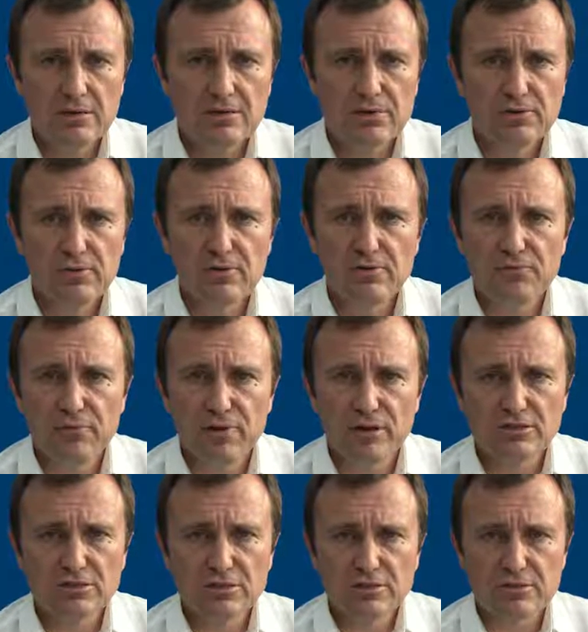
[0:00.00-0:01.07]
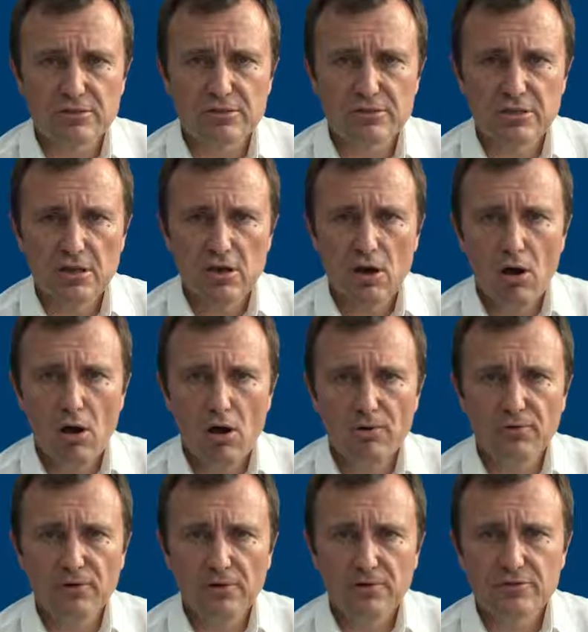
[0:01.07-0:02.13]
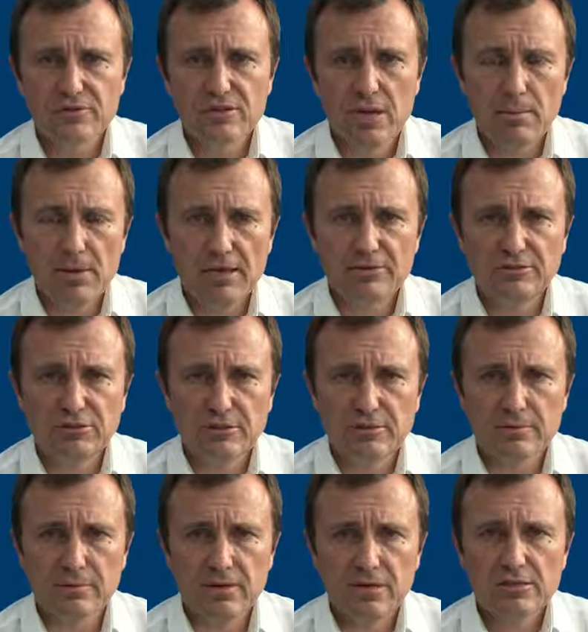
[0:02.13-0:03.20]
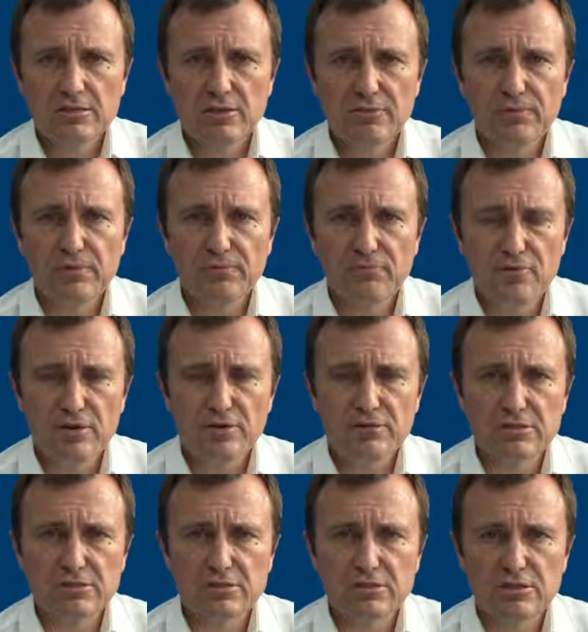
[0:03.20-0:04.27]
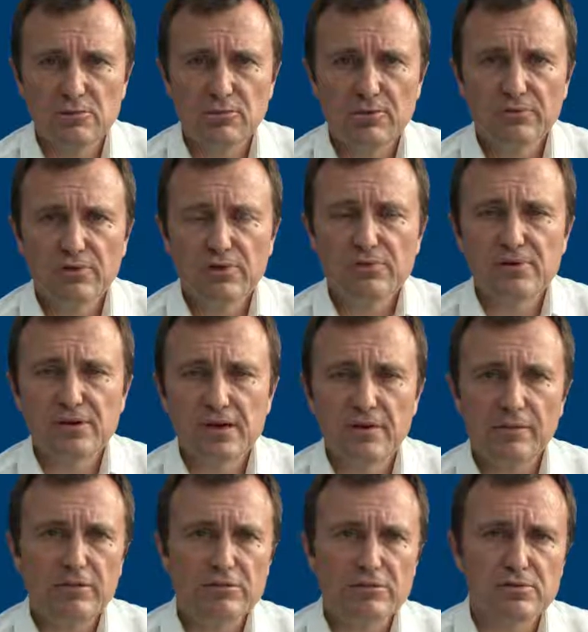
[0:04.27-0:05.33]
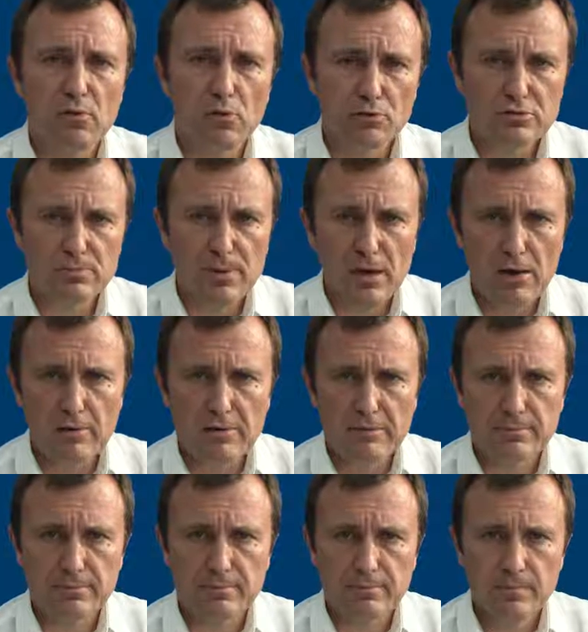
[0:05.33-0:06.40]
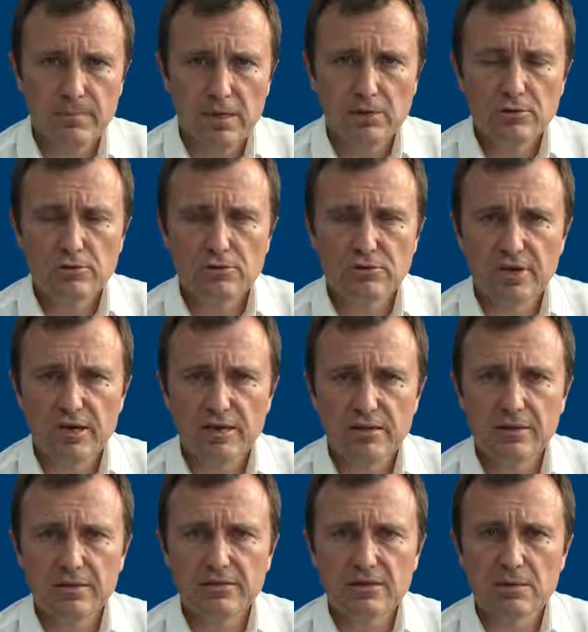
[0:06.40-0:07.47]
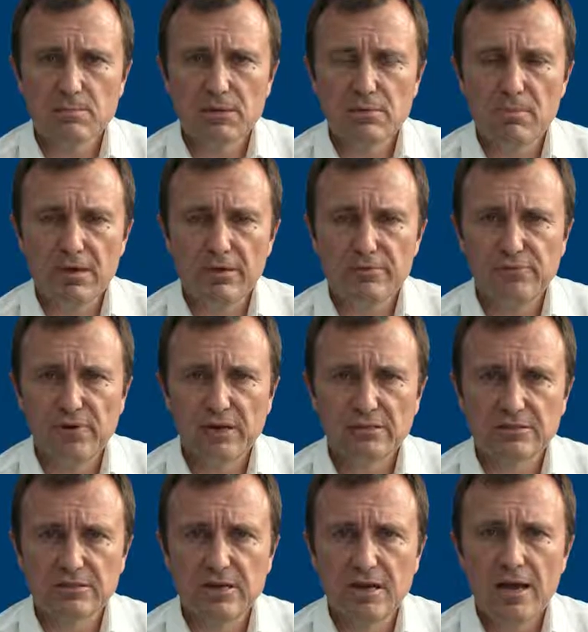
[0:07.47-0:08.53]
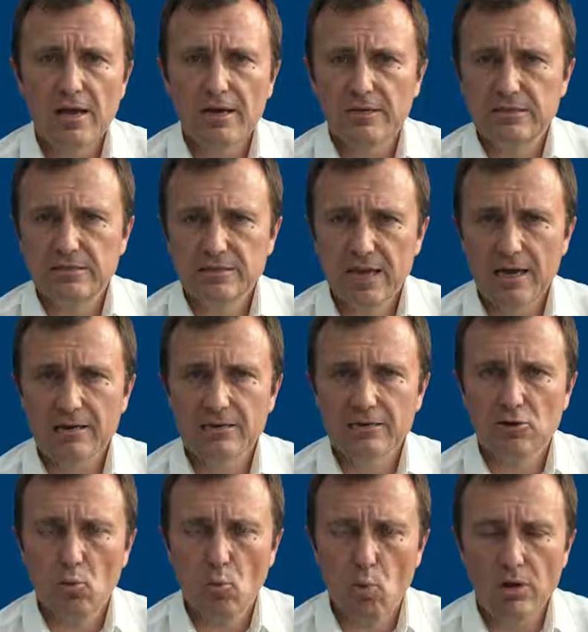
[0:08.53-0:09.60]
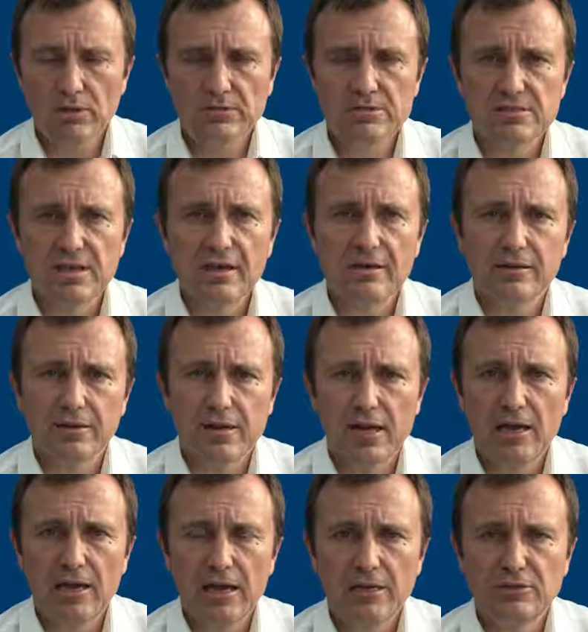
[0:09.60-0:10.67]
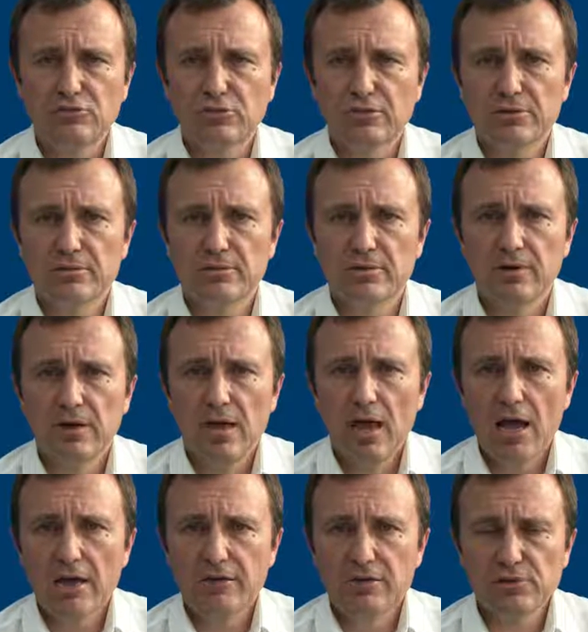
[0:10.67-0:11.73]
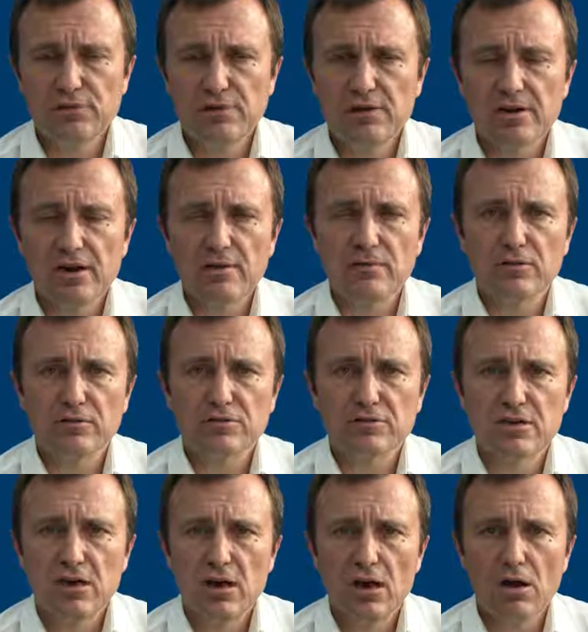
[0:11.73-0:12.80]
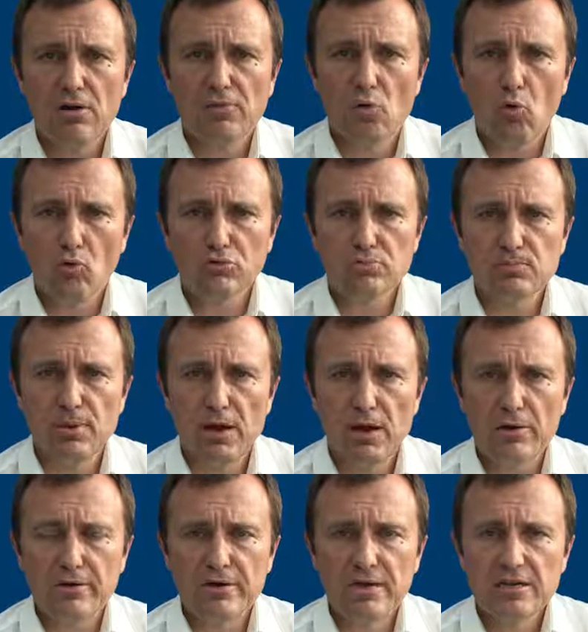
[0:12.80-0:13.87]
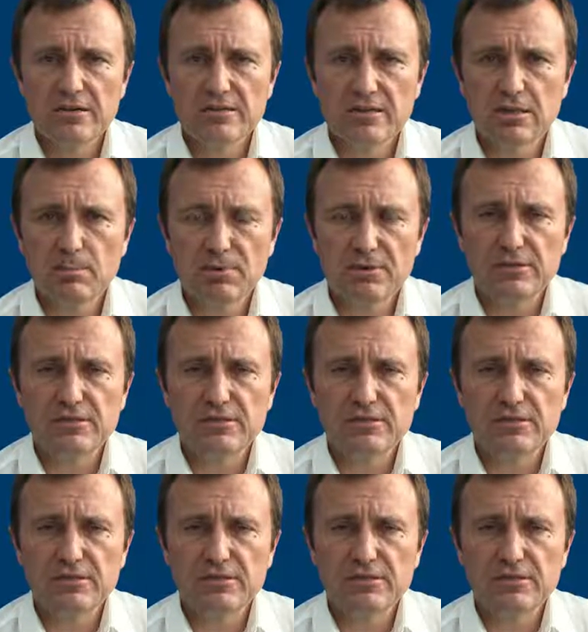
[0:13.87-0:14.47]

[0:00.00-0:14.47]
different versions of the same engine, different versions with different levels of horsepower. Today they simply manufacture one standard engine, and different levels of horsepower is simply